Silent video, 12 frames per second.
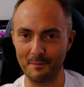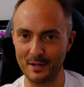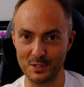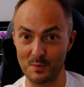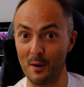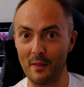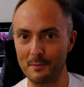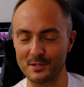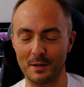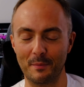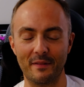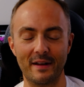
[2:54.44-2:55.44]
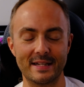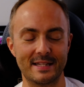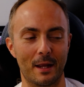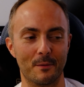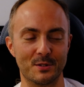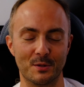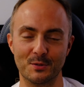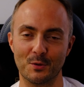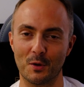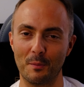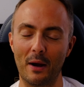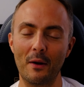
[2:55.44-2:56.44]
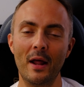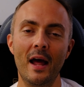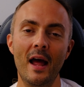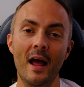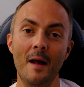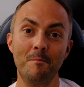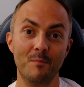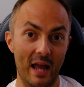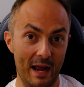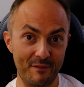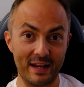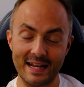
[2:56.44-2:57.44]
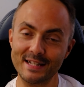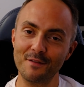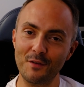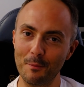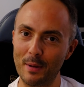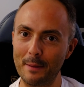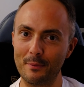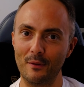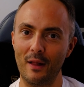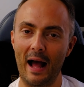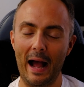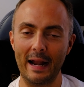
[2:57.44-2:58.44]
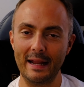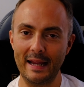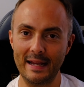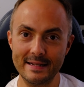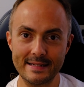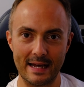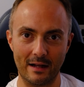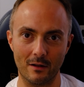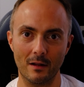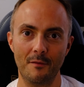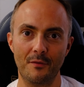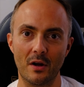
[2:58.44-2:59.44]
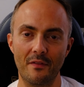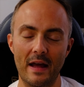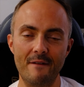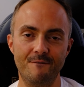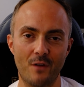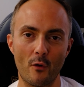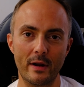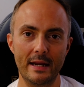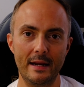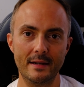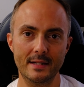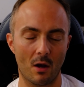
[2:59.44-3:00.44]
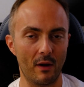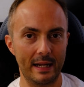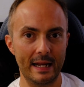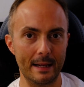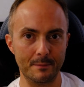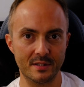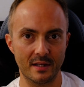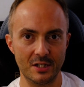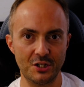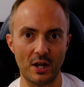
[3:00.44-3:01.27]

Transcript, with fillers: as well. That was going to be the next thing I was going to talk about. Having interviewed people at Intel, that they're very tight-lipped in